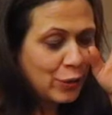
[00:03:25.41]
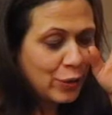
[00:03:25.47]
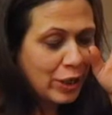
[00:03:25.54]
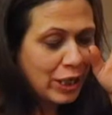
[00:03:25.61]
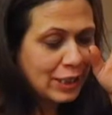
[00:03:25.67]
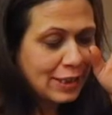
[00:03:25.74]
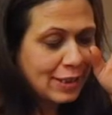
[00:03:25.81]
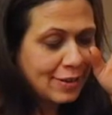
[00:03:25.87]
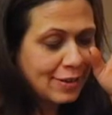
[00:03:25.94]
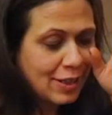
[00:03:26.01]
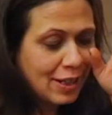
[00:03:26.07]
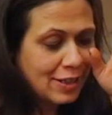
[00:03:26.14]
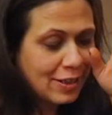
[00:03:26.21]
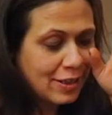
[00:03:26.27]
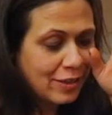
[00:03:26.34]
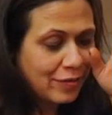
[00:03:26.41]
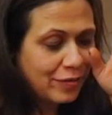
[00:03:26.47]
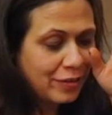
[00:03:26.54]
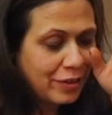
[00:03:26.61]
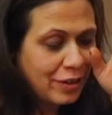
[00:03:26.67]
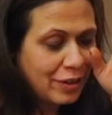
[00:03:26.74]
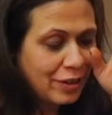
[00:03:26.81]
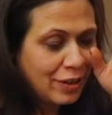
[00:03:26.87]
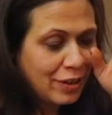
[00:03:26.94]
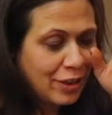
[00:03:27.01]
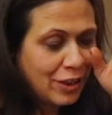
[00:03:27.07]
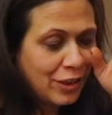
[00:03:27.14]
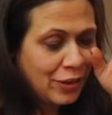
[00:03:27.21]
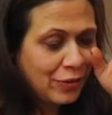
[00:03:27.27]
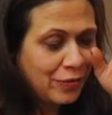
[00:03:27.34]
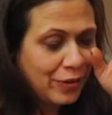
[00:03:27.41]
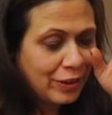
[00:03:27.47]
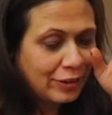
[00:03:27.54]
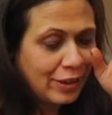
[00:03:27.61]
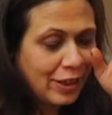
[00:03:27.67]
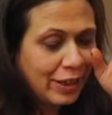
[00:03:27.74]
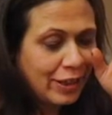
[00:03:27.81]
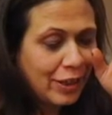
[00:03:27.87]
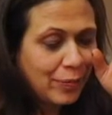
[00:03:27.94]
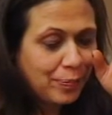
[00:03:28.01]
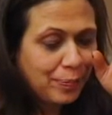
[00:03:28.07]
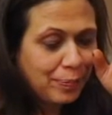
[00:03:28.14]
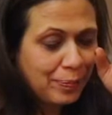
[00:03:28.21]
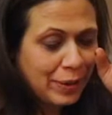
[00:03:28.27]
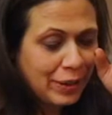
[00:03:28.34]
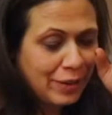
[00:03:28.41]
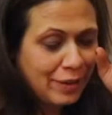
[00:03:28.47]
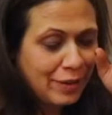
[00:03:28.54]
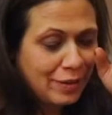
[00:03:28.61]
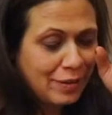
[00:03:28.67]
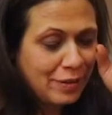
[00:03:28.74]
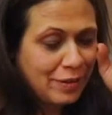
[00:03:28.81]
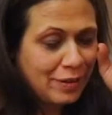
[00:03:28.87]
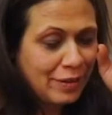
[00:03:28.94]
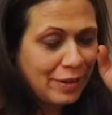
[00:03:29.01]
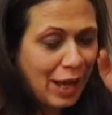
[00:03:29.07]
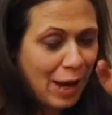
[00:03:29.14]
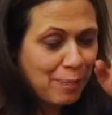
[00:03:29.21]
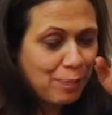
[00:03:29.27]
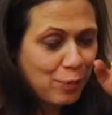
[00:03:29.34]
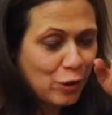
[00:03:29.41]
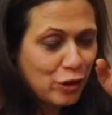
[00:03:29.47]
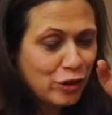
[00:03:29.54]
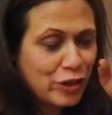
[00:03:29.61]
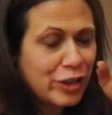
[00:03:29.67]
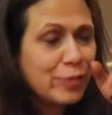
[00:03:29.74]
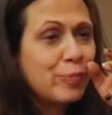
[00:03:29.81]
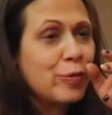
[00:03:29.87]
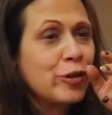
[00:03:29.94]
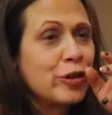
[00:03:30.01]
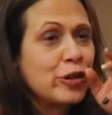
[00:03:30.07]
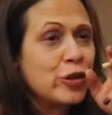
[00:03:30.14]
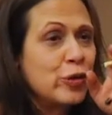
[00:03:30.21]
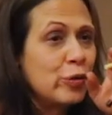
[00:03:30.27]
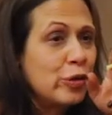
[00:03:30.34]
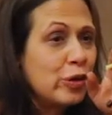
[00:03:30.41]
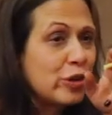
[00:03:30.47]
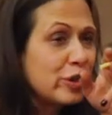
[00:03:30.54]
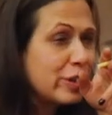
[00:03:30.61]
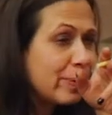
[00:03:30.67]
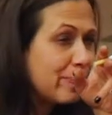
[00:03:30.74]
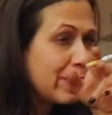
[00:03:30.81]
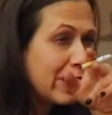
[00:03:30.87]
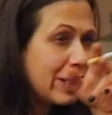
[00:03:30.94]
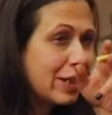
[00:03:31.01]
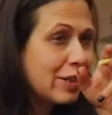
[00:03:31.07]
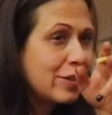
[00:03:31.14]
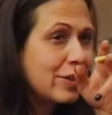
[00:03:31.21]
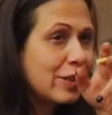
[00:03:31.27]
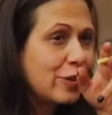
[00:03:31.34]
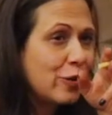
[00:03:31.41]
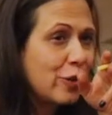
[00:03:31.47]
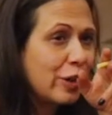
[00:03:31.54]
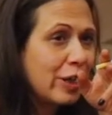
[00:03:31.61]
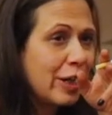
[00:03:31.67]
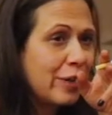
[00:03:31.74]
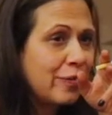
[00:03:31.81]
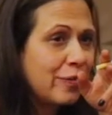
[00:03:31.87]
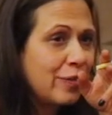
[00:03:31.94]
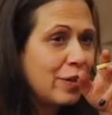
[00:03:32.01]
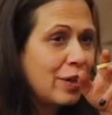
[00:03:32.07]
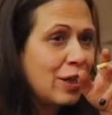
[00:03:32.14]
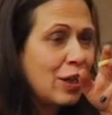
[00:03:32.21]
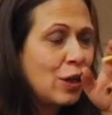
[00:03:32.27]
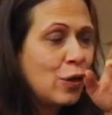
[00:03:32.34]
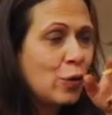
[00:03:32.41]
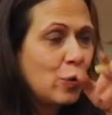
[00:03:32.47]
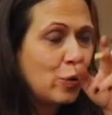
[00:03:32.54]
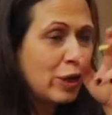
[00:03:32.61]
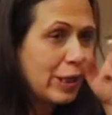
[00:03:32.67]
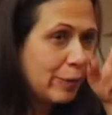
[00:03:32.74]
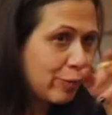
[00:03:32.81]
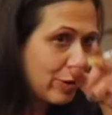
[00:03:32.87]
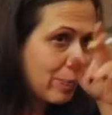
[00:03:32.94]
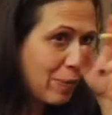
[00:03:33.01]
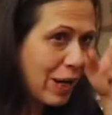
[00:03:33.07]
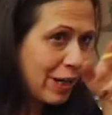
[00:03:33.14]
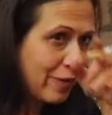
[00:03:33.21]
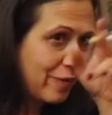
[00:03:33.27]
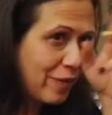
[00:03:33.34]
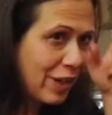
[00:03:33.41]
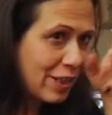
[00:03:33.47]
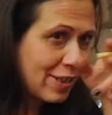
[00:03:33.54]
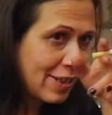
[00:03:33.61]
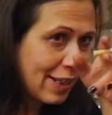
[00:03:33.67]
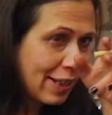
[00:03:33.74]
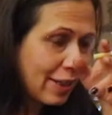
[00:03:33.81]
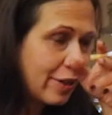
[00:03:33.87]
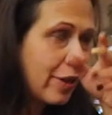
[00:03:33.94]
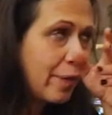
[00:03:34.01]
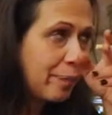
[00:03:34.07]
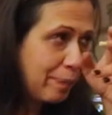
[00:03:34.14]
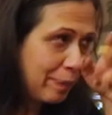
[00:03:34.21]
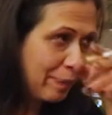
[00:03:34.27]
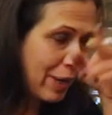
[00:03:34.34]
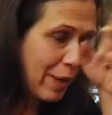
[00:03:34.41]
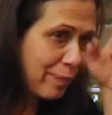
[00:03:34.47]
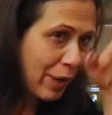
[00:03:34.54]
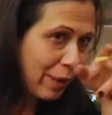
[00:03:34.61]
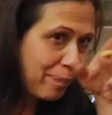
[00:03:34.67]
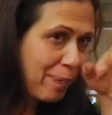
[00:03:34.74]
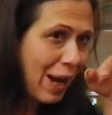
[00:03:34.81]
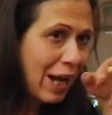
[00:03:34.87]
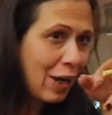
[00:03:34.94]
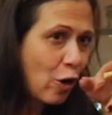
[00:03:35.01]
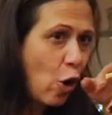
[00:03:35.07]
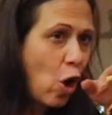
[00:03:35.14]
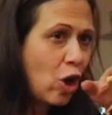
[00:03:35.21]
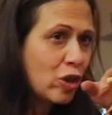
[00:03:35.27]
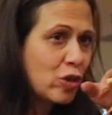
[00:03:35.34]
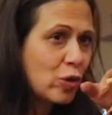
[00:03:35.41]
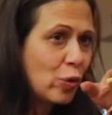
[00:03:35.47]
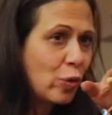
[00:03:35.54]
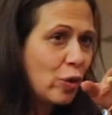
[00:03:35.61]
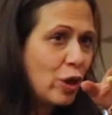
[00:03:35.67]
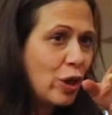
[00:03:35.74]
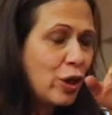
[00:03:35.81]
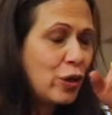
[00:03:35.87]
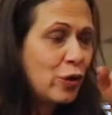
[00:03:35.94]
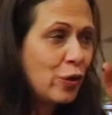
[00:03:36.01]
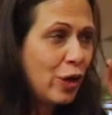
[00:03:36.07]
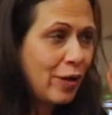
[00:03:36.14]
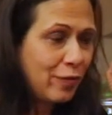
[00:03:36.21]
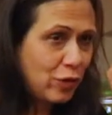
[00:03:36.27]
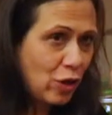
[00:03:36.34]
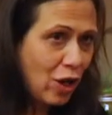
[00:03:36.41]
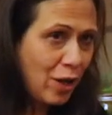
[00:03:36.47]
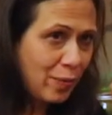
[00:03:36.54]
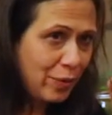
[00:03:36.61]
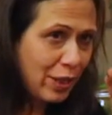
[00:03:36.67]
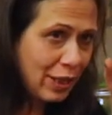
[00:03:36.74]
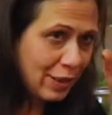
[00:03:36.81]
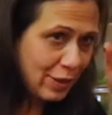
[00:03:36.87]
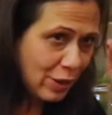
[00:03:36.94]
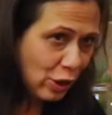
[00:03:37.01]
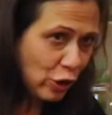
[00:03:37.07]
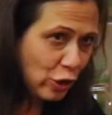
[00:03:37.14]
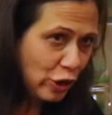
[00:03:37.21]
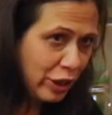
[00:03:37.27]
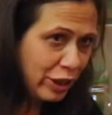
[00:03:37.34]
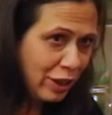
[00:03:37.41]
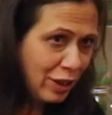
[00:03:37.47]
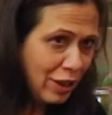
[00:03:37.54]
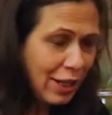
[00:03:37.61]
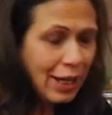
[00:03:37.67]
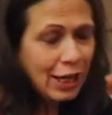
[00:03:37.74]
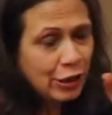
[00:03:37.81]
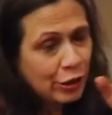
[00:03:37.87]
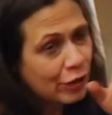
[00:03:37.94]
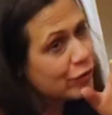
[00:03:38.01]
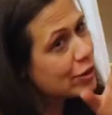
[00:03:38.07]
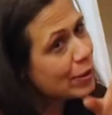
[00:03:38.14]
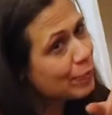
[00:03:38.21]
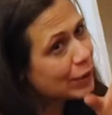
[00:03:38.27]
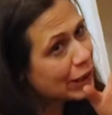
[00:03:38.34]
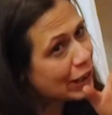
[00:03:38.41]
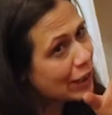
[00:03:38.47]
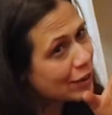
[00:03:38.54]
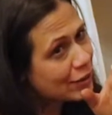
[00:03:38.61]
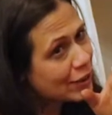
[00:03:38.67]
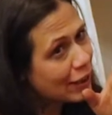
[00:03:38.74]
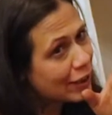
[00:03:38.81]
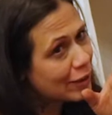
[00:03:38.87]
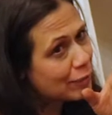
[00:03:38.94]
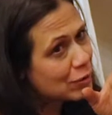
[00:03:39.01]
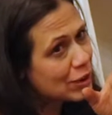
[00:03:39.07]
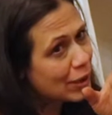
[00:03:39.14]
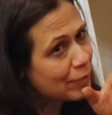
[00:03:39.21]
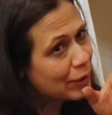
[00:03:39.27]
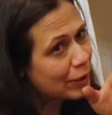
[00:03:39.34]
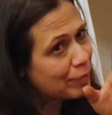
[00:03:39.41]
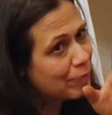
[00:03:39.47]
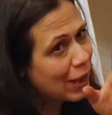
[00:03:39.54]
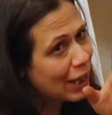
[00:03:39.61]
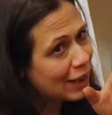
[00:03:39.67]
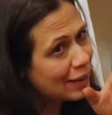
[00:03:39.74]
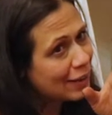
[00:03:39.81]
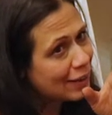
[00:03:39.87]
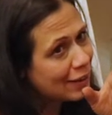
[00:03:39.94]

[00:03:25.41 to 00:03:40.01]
You were undecisive. You felt tied up, but that person murdered you. There's somebody else in your life who keeps manifesting, coming back also. You have Tom, that is the good, and you have somebody else that keeps coming back.